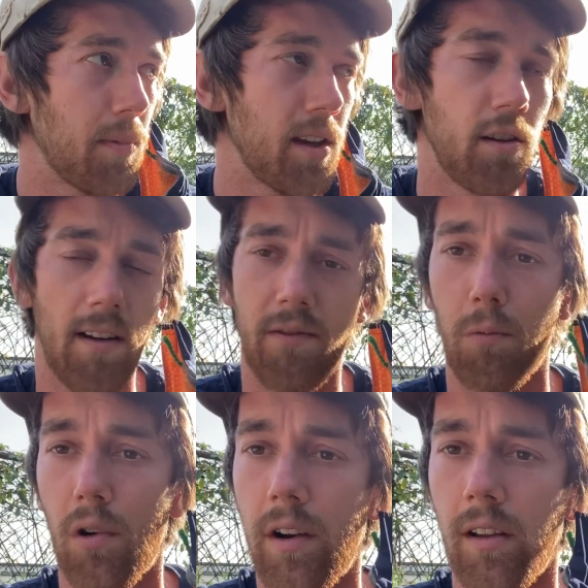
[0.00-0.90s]
then you have to
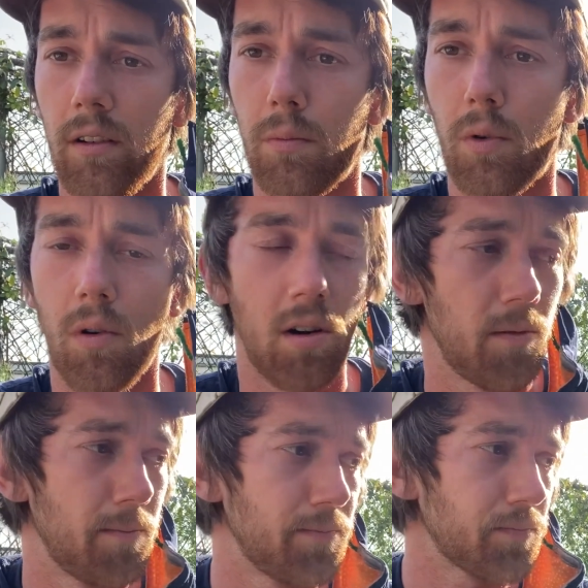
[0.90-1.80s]
worry a little more.
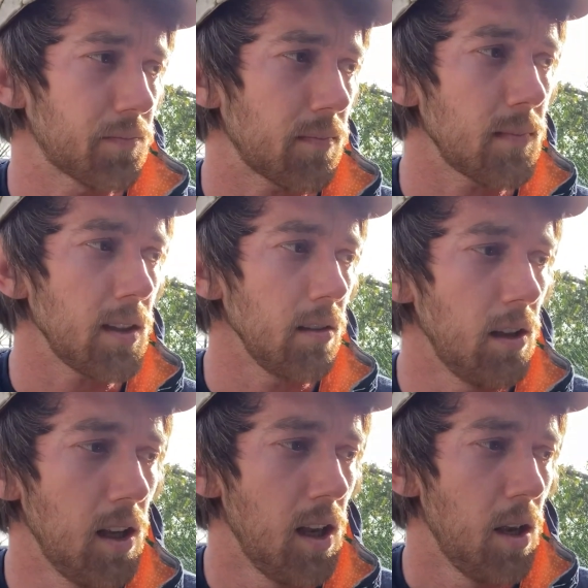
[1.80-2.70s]

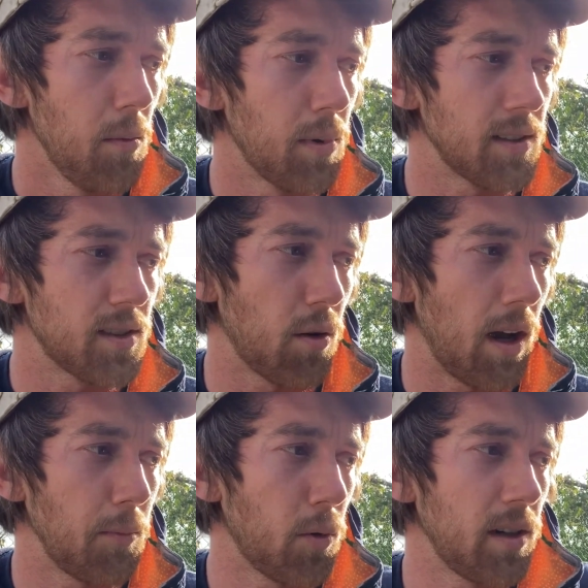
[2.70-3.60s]
But so
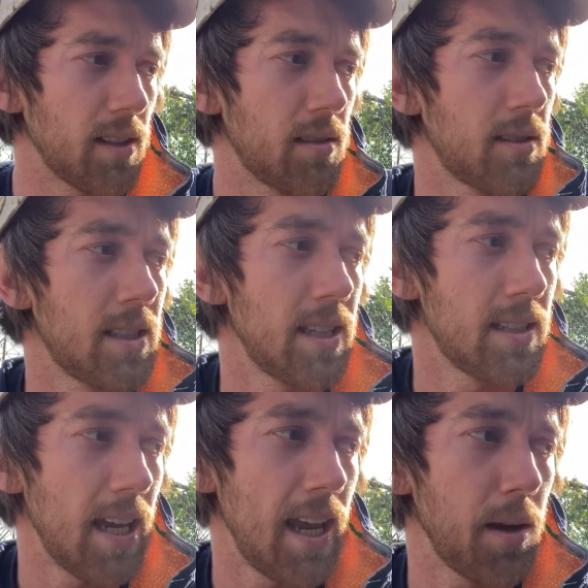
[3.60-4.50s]
I'm going to
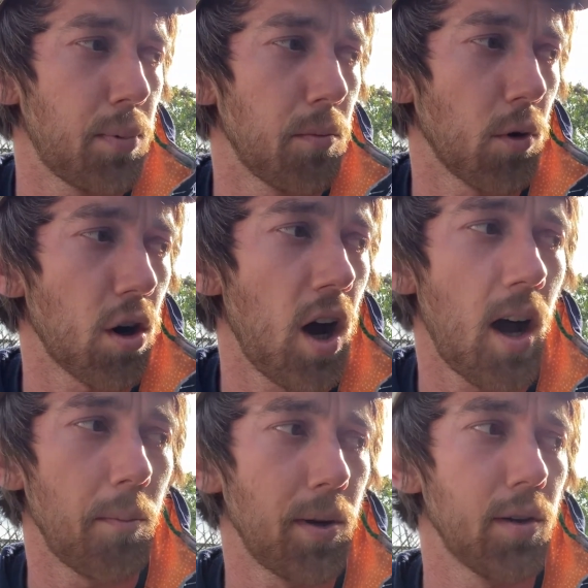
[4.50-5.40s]
today put more
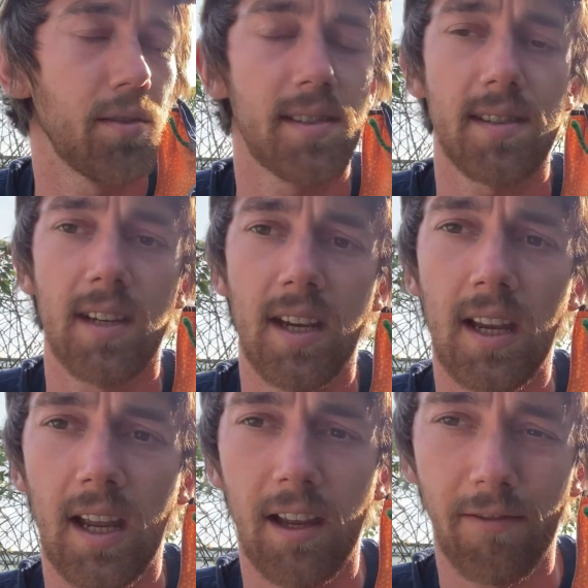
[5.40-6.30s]
compost and